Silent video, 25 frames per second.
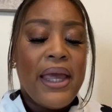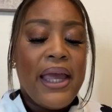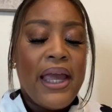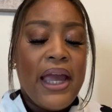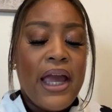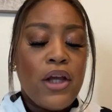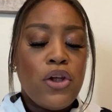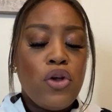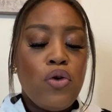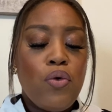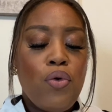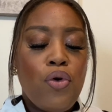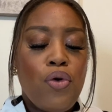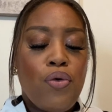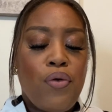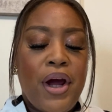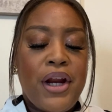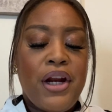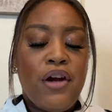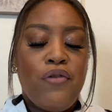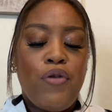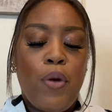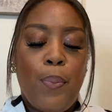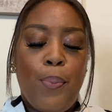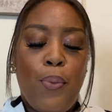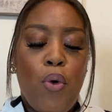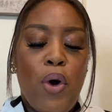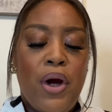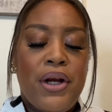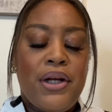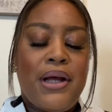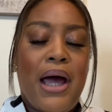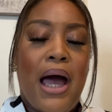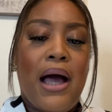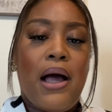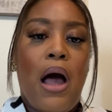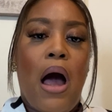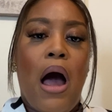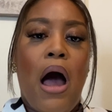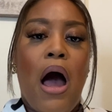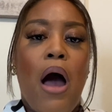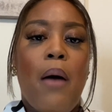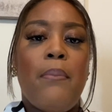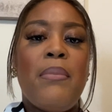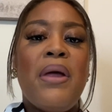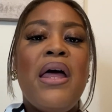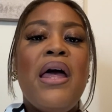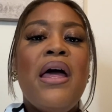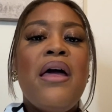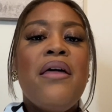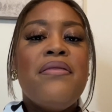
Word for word: annualcreditreport.com.